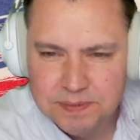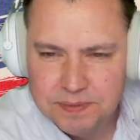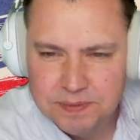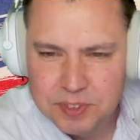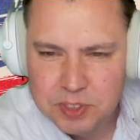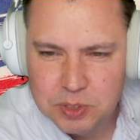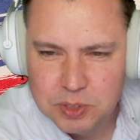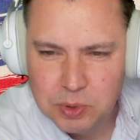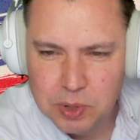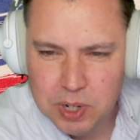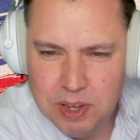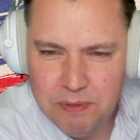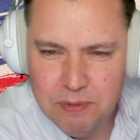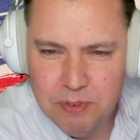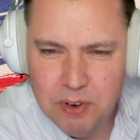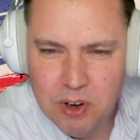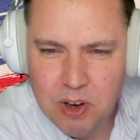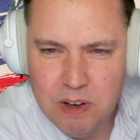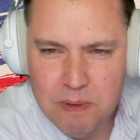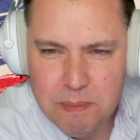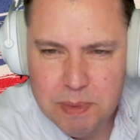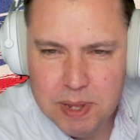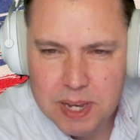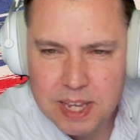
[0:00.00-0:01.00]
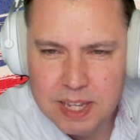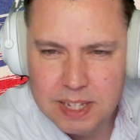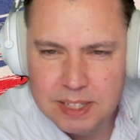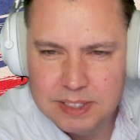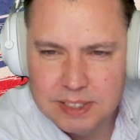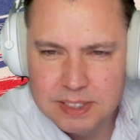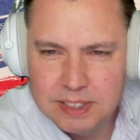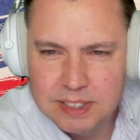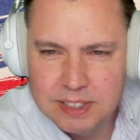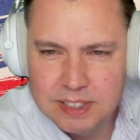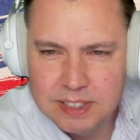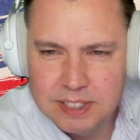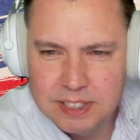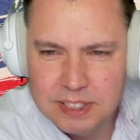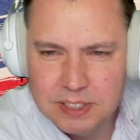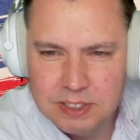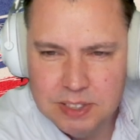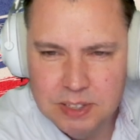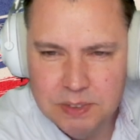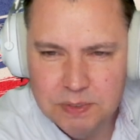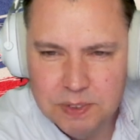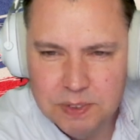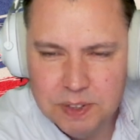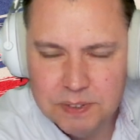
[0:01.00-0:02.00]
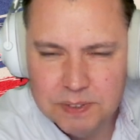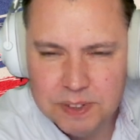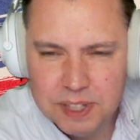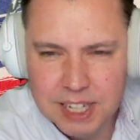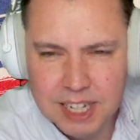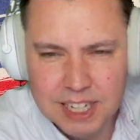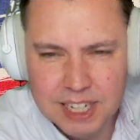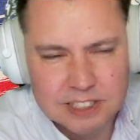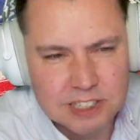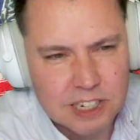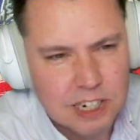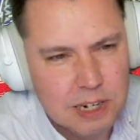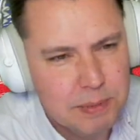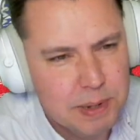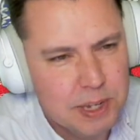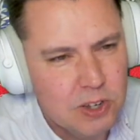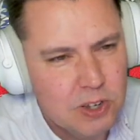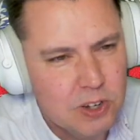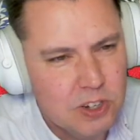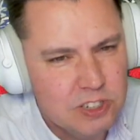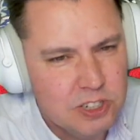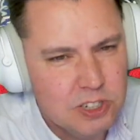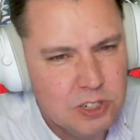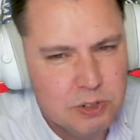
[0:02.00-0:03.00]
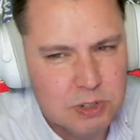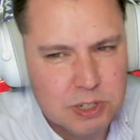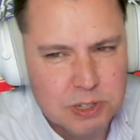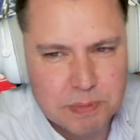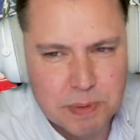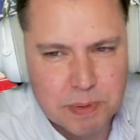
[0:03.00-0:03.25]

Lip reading: 25 minutes. 350. That's going to be nice and crispy.